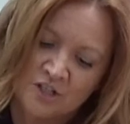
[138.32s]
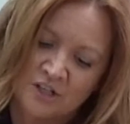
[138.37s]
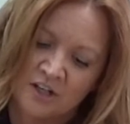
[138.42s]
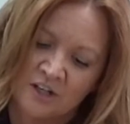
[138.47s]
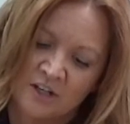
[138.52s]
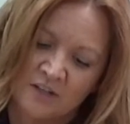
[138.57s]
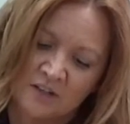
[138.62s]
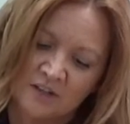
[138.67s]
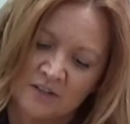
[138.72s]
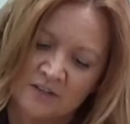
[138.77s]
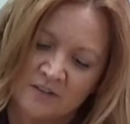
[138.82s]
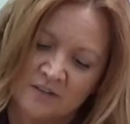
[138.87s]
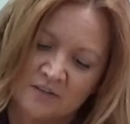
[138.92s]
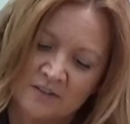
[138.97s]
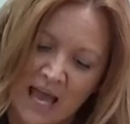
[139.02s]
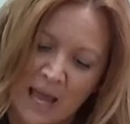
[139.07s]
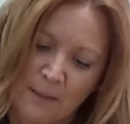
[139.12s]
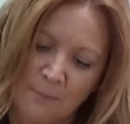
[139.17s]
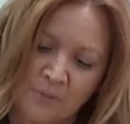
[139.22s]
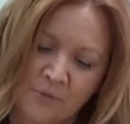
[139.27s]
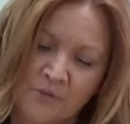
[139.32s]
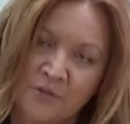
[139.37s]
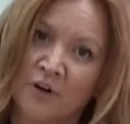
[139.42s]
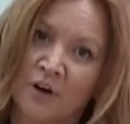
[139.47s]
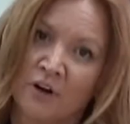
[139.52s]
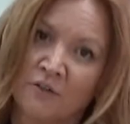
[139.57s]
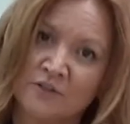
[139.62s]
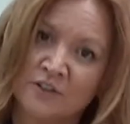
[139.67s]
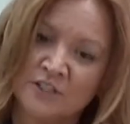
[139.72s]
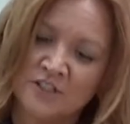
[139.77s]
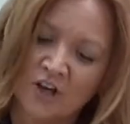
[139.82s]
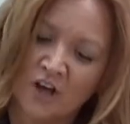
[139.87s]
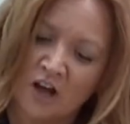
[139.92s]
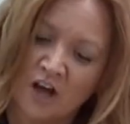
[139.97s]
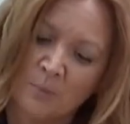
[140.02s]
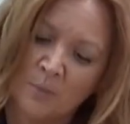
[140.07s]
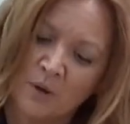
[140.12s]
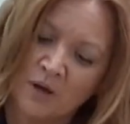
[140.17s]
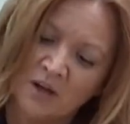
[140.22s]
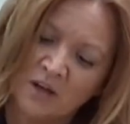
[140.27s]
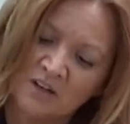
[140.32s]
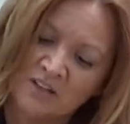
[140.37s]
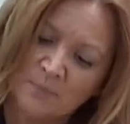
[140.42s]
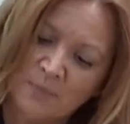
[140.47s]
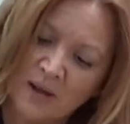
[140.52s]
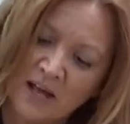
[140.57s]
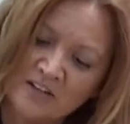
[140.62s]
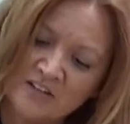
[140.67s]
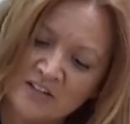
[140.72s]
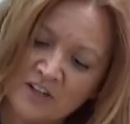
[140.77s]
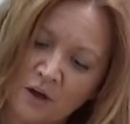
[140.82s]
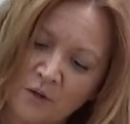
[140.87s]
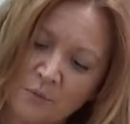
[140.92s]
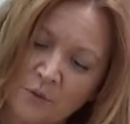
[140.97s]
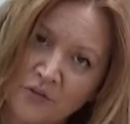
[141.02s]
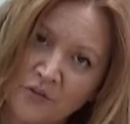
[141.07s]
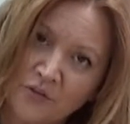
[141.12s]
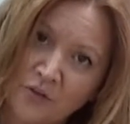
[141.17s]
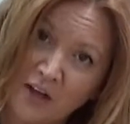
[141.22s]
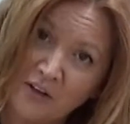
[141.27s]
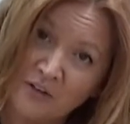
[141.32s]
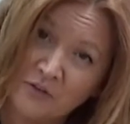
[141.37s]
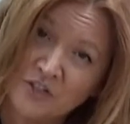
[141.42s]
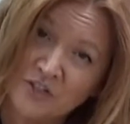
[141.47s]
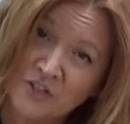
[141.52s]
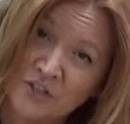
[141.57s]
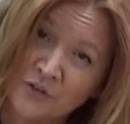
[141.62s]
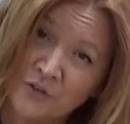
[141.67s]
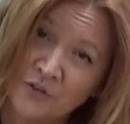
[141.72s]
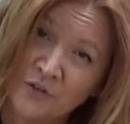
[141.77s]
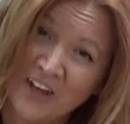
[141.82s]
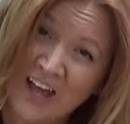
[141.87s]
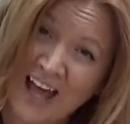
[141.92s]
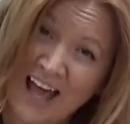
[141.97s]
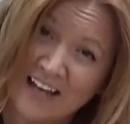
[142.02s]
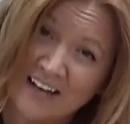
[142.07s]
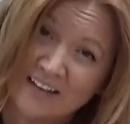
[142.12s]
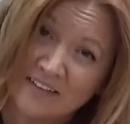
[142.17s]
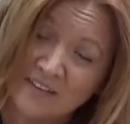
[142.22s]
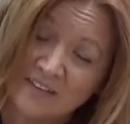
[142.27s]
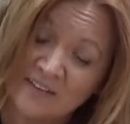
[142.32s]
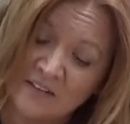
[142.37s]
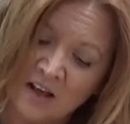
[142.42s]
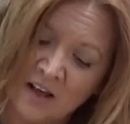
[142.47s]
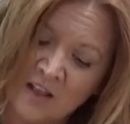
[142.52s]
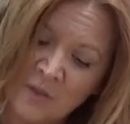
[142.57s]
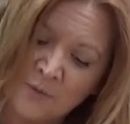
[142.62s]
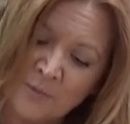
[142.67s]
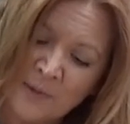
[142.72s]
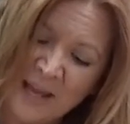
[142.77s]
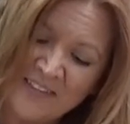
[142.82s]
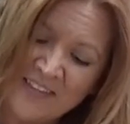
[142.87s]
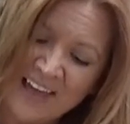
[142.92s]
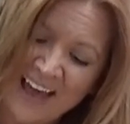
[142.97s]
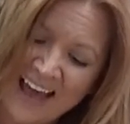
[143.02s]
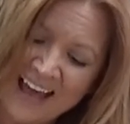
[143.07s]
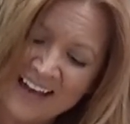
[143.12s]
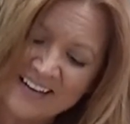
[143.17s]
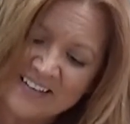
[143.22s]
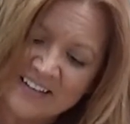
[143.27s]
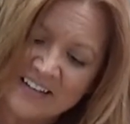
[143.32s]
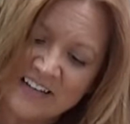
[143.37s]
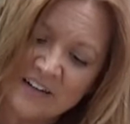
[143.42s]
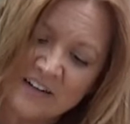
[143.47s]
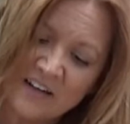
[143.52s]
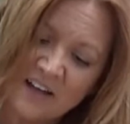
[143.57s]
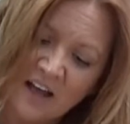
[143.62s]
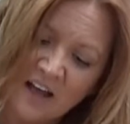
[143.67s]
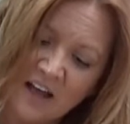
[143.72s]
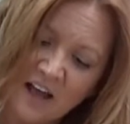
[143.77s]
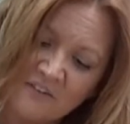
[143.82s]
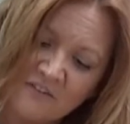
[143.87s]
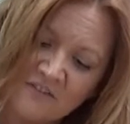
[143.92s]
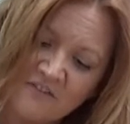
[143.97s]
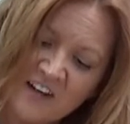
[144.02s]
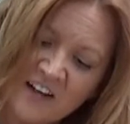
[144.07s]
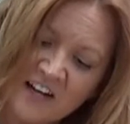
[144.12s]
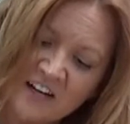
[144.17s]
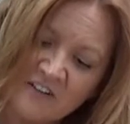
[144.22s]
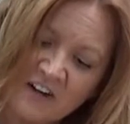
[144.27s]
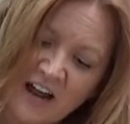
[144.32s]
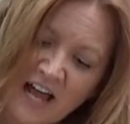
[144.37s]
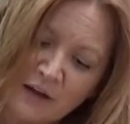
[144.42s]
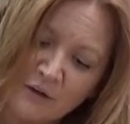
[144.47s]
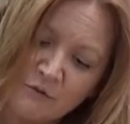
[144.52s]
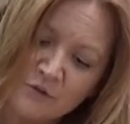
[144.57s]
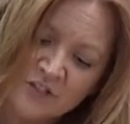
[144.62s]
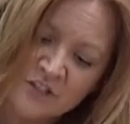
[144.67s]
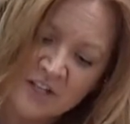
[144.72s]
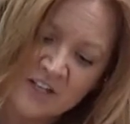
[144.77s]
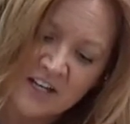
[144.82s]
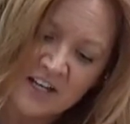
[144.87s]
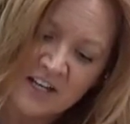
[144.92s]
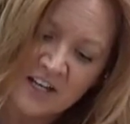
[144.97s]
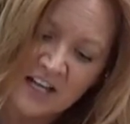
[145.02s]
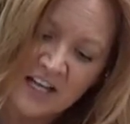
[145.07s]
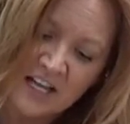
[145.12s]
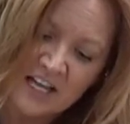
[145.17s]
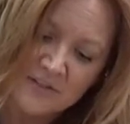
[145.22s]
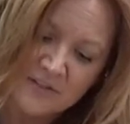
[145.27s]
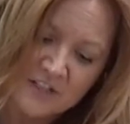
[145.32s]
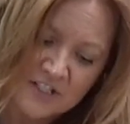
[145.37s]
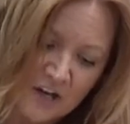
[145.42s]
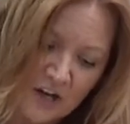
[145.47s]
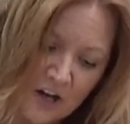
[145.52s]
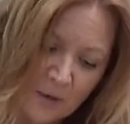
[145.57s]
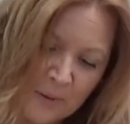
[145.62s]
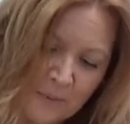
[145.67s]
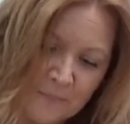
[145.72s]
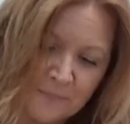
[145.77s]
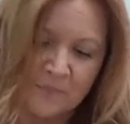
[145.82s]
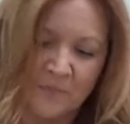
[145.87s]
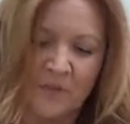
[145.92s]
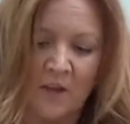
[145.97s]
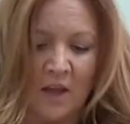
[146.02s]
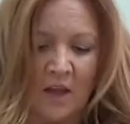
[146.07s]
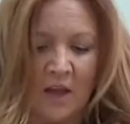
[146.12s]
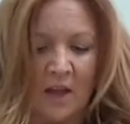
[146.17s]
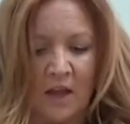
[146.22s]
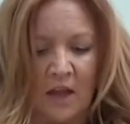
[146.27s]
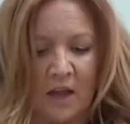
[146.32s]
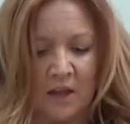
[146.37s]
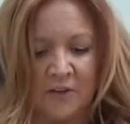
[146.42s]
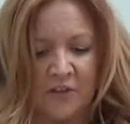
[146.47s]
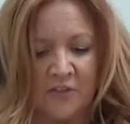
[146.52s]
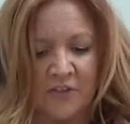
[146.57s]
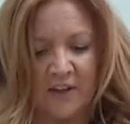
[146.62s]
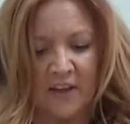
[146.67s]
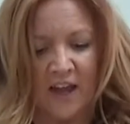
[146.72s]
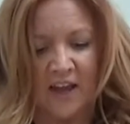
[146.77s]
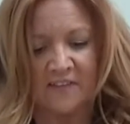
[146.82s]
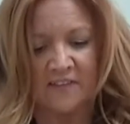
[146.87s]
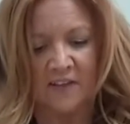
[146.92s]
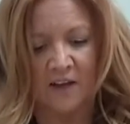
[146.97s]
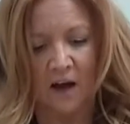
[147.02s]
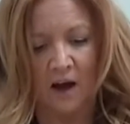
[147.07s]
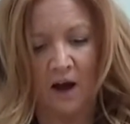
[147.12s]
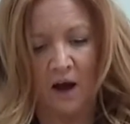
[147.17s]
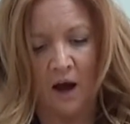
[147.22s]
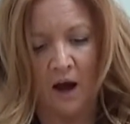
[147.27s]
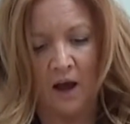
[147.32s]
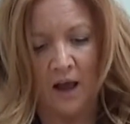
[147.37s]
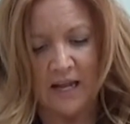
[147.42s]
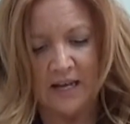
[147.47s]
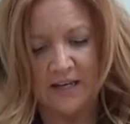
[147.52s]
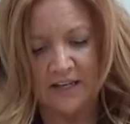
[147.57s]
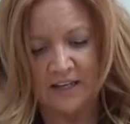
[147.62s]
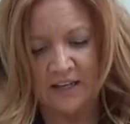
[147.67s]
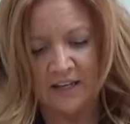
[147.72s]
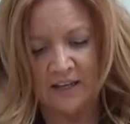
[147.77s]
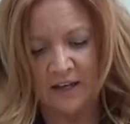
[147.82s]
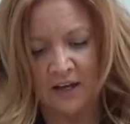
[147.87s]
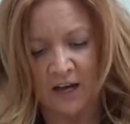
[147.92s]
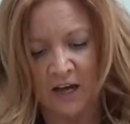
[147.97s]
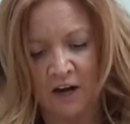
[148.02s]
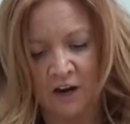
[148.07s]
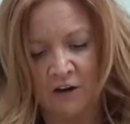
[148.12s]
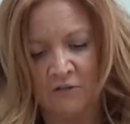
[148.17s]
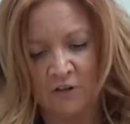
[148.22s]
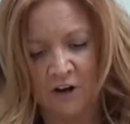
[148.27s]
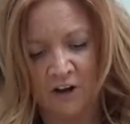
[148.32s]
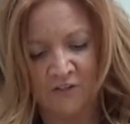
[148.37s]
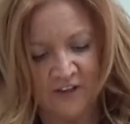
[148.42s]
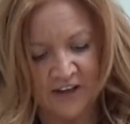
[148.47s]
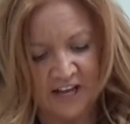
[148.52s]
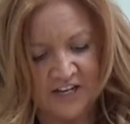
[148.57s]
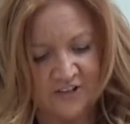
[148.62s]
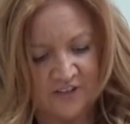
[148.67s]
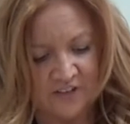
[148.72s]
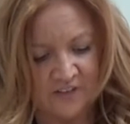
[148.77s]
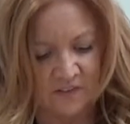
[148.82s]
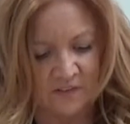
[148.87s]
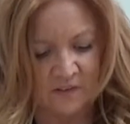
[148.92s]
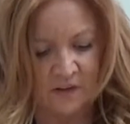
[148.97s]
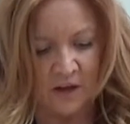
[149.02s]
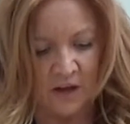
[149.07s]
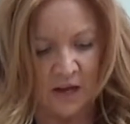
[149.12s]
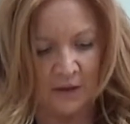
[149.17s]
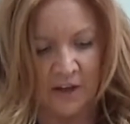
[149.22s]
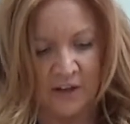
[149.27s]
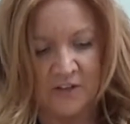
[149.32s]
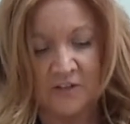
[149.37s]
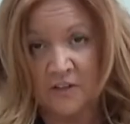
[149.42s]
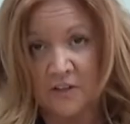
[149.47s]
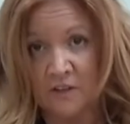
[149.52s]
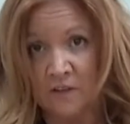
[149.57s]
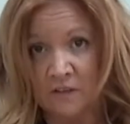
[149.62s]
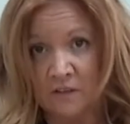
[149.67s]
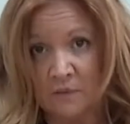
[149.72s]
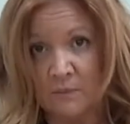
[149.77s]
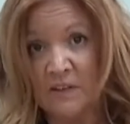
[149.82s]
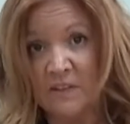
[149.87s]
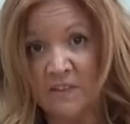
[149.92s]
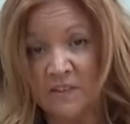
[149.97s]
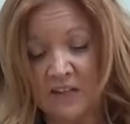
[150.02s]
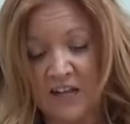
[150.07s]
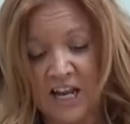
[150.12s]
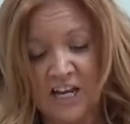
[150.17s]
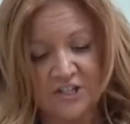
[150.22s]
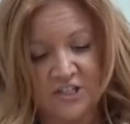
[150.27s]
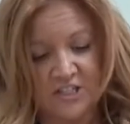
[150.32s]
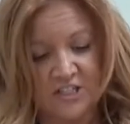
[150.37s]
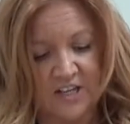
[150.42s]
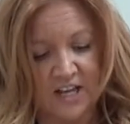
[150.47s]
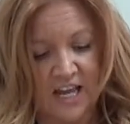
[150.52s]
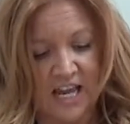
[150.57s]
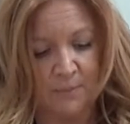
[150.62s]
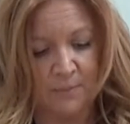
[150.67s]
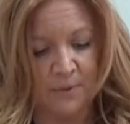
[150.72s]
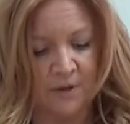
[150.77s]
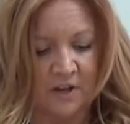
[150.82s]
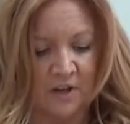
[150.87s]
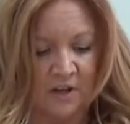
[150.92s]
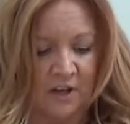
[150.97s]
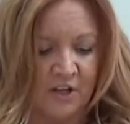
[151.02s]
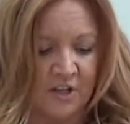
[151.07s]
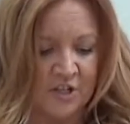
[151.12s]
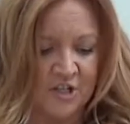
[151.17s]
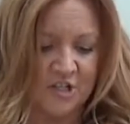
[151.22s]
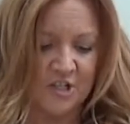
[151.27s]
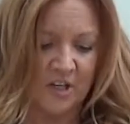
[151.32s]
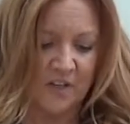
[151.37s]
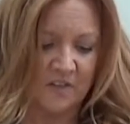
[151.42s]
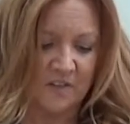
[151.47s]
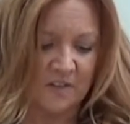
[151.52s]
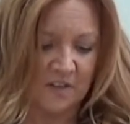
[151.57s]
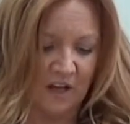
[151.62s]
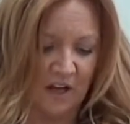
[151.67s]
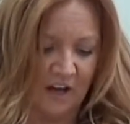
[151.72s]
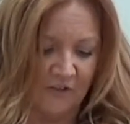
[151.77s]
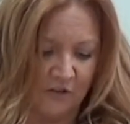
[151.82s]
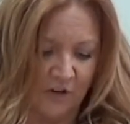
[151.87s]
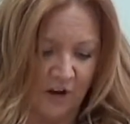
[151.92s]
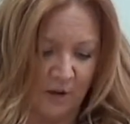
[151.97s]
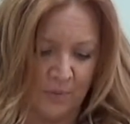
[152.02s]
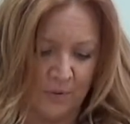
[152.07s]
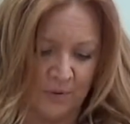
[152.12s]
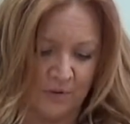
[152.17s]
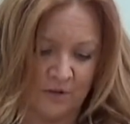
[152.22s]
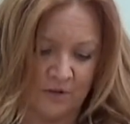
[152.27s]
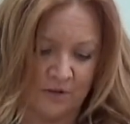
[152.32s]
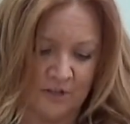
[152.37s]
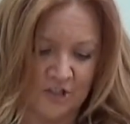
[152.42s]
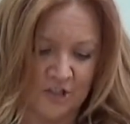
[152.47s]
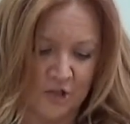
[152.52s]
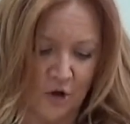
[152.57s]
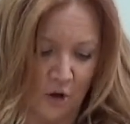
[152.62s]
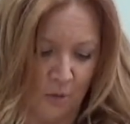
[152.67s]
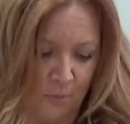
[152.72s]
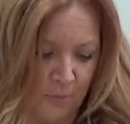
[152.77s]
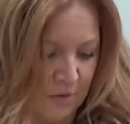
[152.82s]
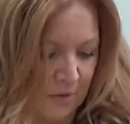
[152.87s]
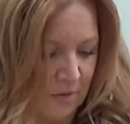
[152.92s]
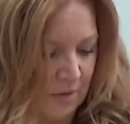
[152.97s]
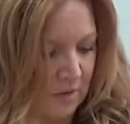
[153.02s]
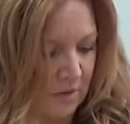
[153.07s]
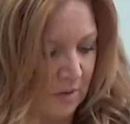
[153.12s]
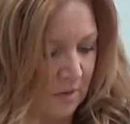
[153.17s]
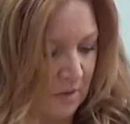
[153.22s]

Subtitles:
the depth of the tub depending on the size of the children's hands. So get the hand in and feel around in the tub. Just in case there are any rough edges, I'm going to use some insulation tape just to cover up the top